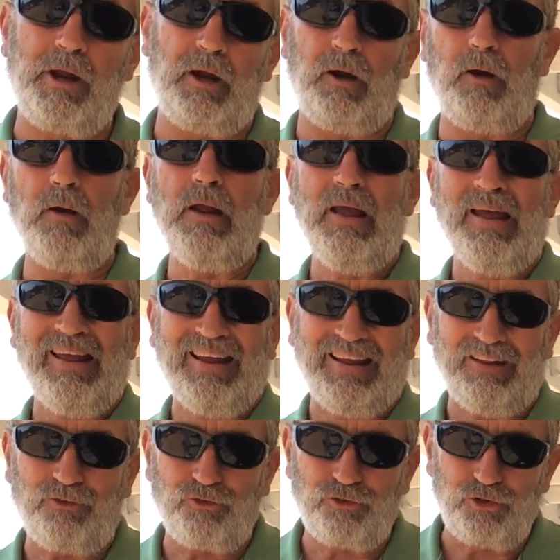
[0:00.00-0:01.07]
here.
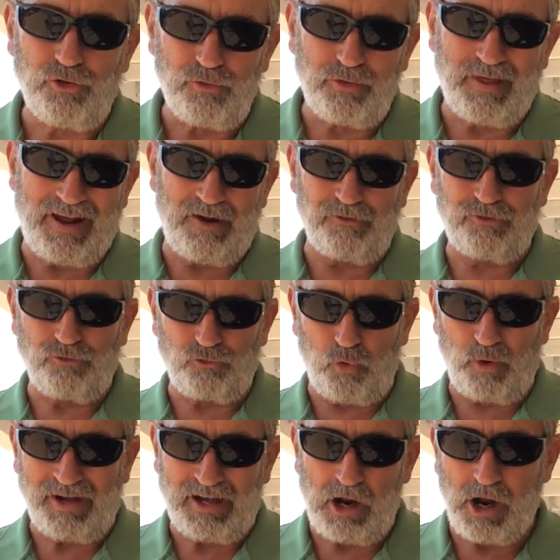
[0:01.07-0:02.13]
It's two thousand
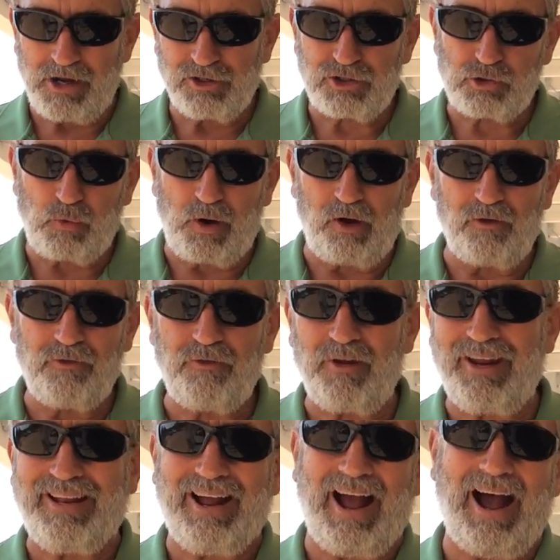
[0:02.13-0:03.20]
twenty-nine square
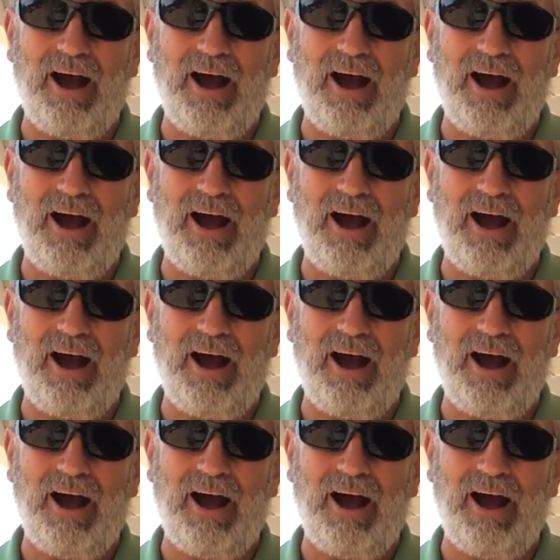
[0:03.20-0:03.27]
feet